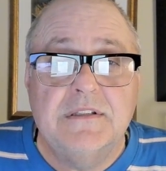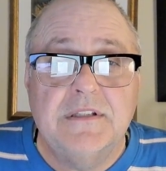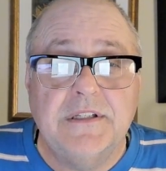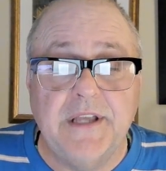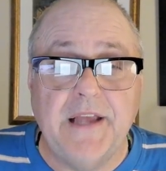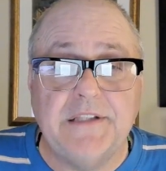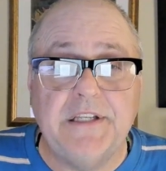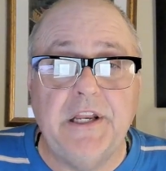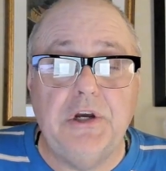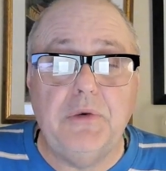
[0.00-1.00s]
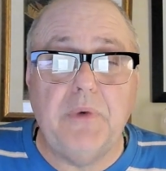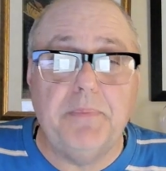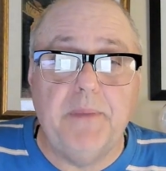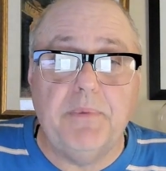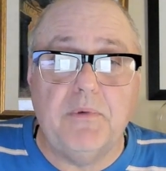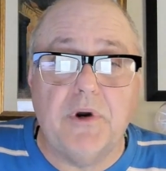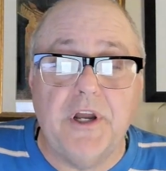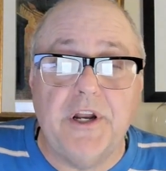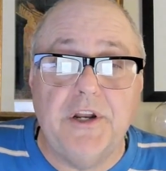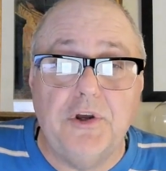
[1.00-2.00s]
the deity knew what people were
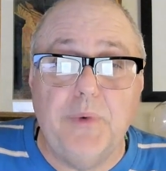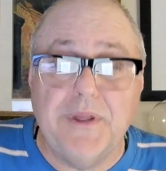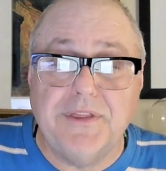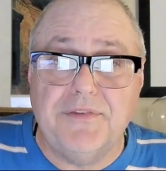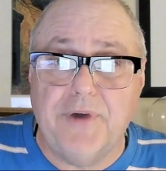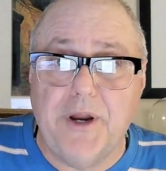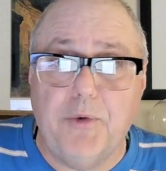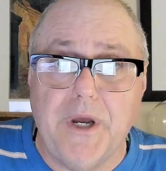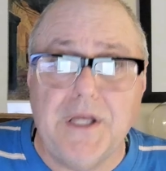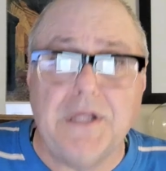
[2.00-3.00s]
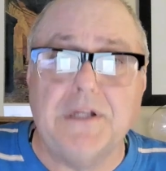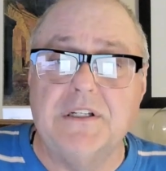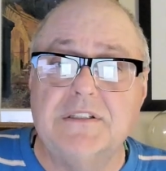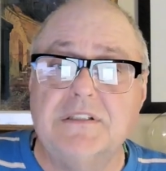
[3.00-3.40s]
going to do with their free will.